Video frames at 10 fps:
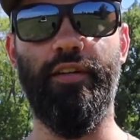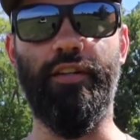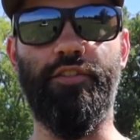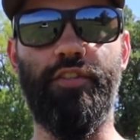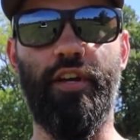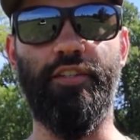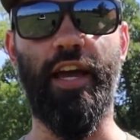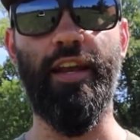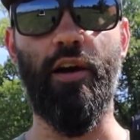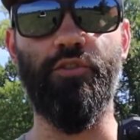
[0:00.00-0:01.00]
It's
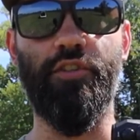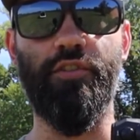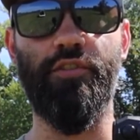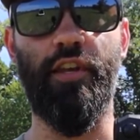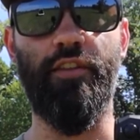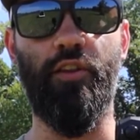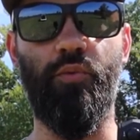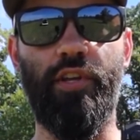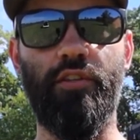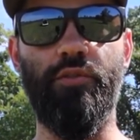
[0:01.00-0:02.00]
10 ounces, and then
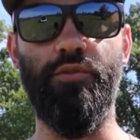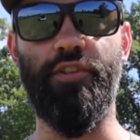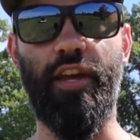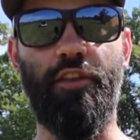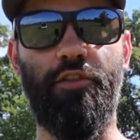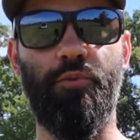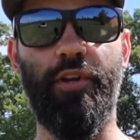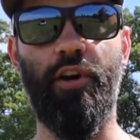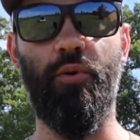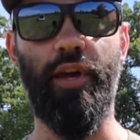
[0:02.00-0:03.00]
we use a
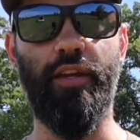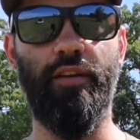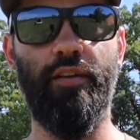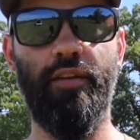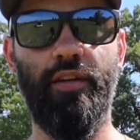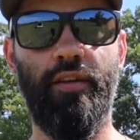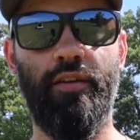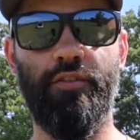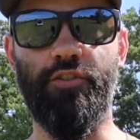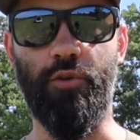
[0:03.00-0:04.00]
308,
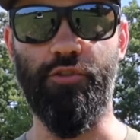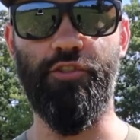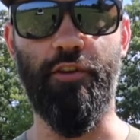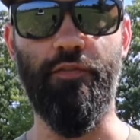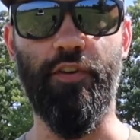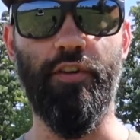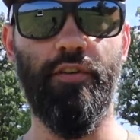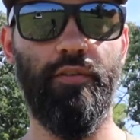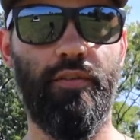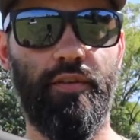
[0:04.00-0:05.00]
so stiffer
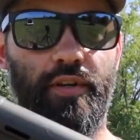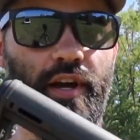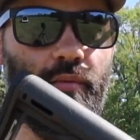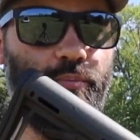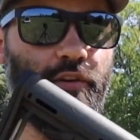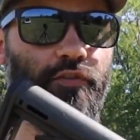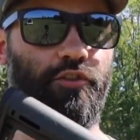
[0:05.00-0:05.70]
buffer